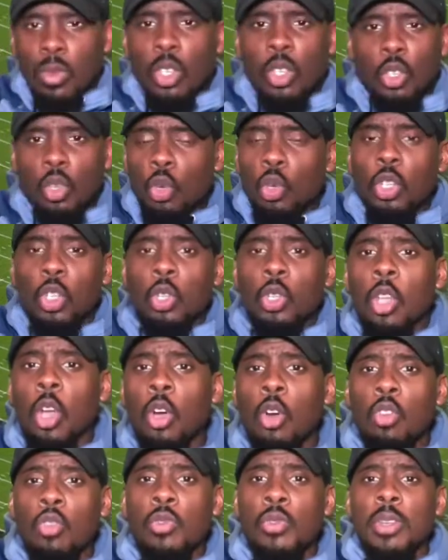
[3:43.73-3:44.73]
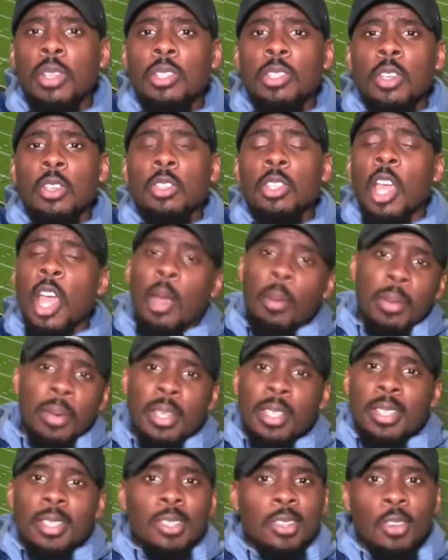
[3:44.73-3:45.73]
You could do your own research,
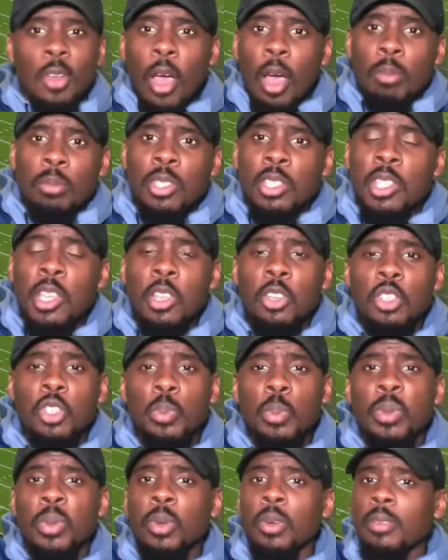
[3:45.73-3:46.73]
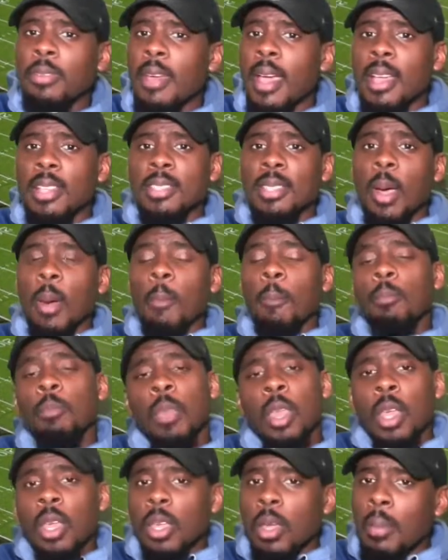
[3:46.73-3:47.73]
but you know, I'm just here to spew the facts out.
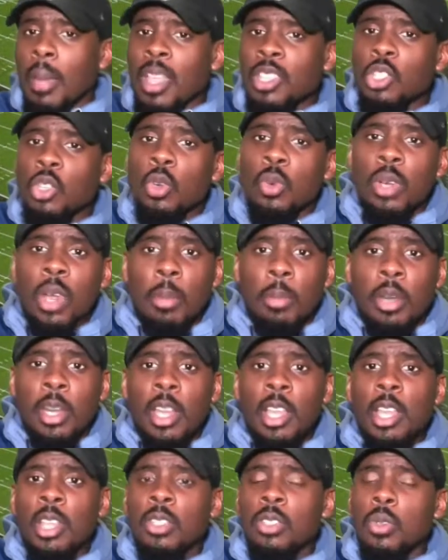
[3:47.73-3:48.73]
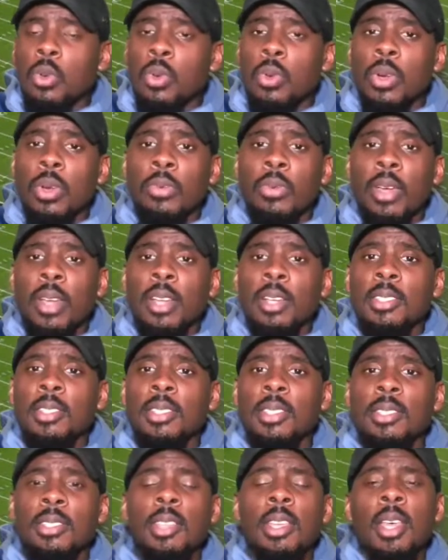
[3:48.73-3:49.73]
Magical number to get to in the regular
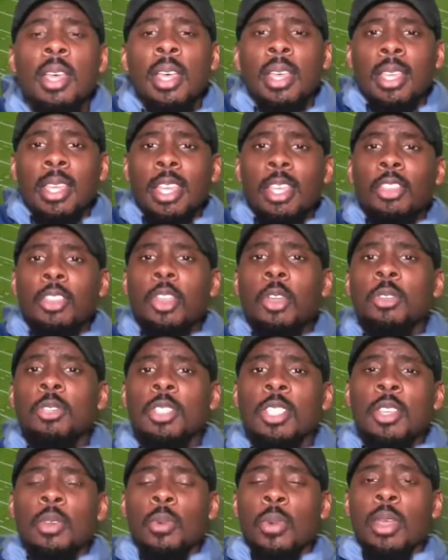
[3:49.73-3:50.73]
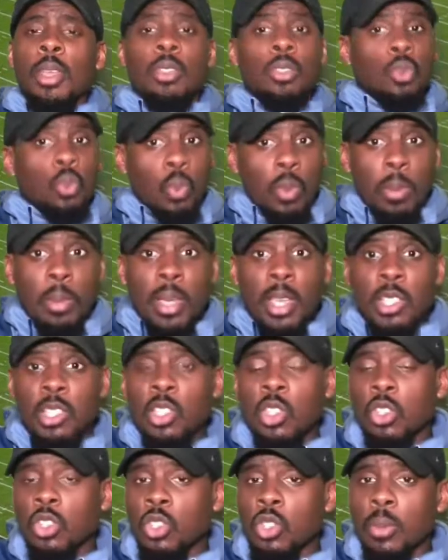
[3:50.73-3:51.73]
season, get 13 wins, we make it to
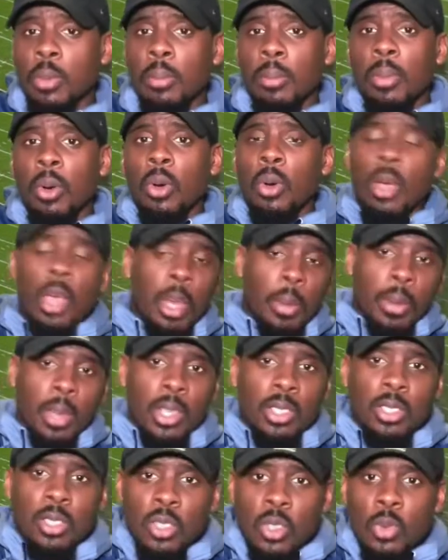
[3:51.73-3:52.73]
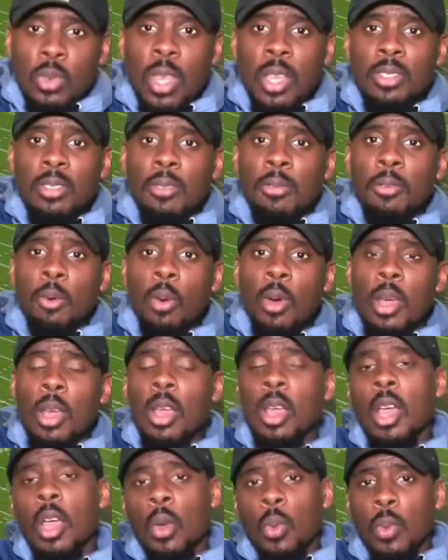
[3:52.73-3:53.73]
the Super Bowl. Because in 2004,
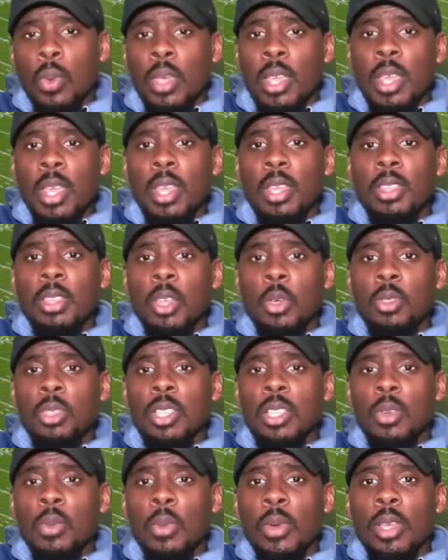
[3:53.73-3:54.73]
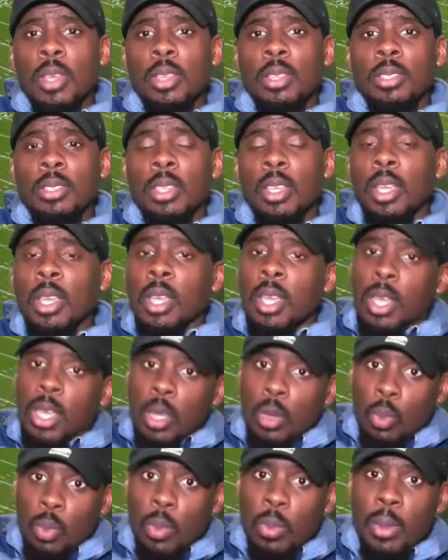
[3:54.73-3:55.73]
we hit 13 wins,
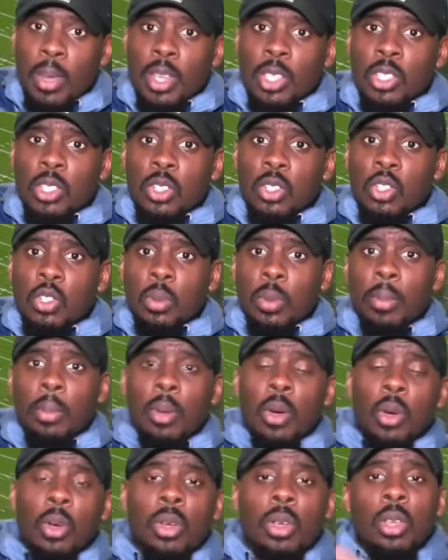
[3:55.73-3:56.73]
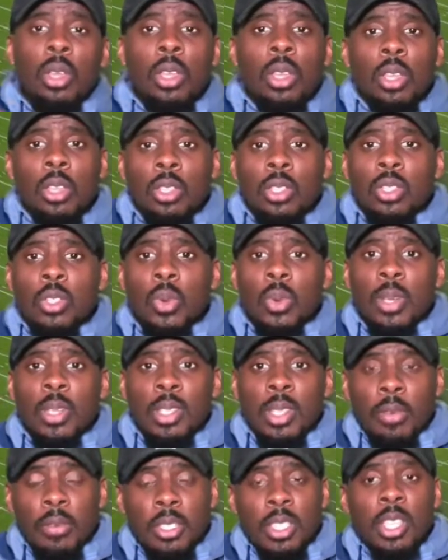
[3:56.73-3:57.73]
we made it to the Super Bowl.
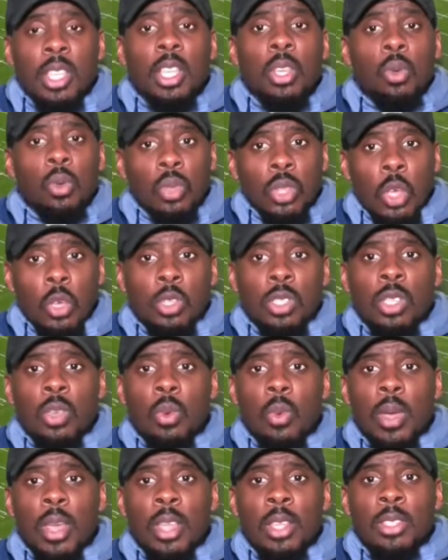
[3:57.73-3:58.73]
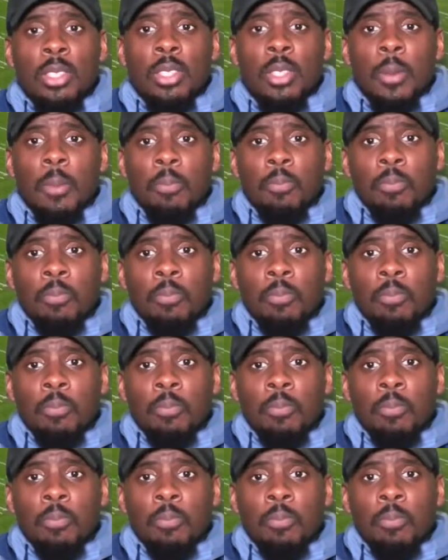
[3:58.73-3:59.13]
2017, 13 wins,